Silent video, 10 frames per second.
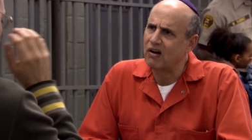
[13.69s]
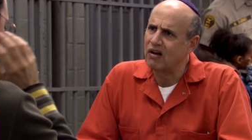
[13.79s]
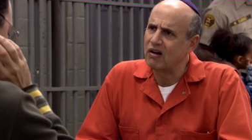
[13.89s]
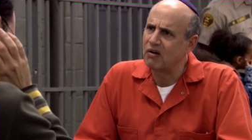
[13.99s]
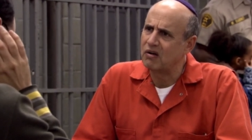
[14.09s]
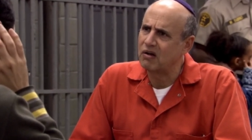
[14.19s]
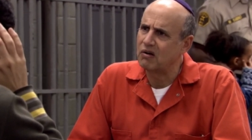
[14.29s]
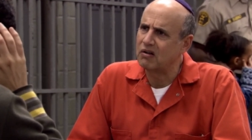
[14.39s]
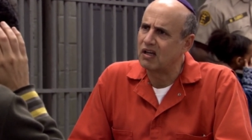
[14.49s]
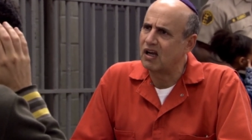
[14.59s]
You know, you
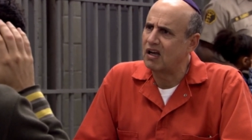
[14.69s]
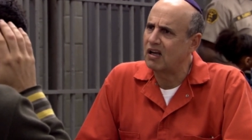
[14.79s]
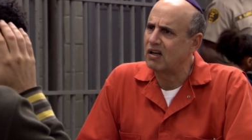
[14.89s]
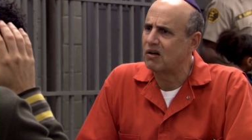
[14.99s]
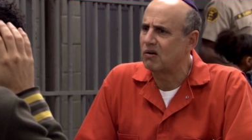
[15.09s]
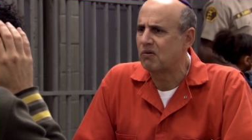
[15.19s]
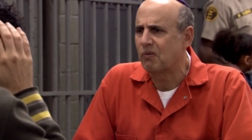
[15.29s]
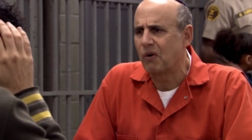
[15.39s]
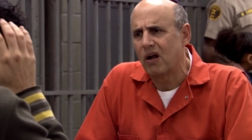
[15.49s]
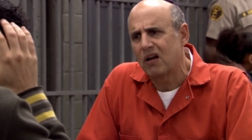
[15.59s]
couldn't kick and you couldn't
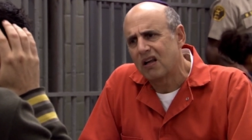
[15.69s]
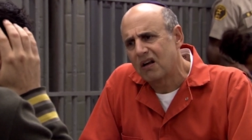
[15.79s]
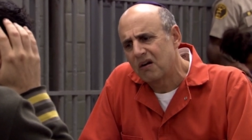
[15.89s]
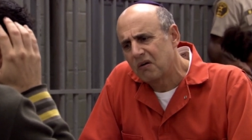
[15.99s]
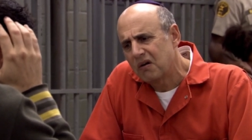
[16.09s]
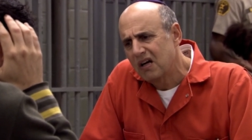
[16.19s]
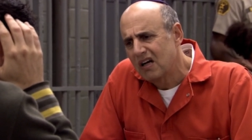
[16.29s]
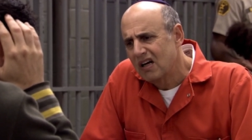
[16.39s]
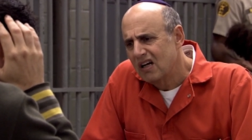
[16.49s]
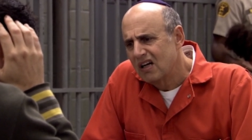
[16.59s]
run, you know.
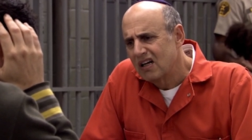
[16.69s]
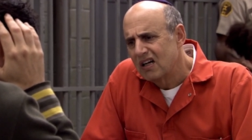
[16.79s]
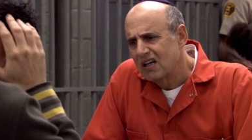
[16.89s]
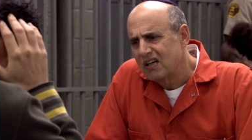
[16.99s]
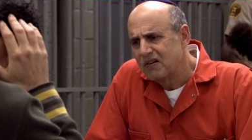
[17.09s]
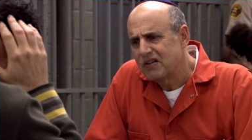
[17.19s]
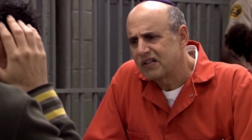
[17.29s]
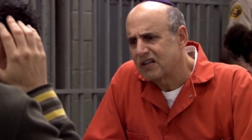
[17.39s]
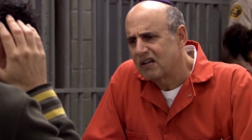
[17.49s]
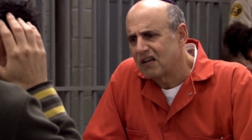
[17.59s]
You're
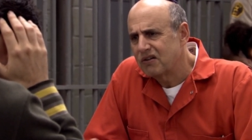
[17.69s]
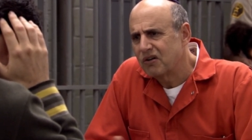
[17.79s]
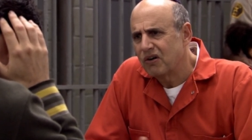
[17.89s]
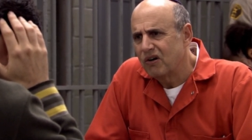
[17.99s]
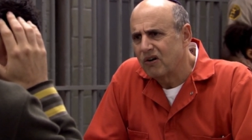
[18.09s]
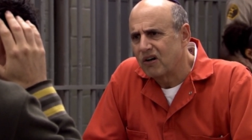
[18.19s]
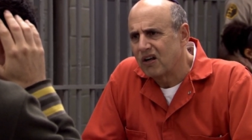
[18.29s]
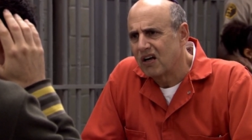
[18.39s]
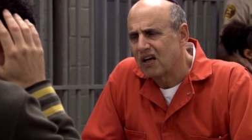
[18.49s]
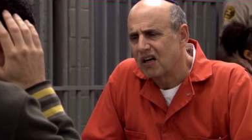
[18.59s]
just a turd.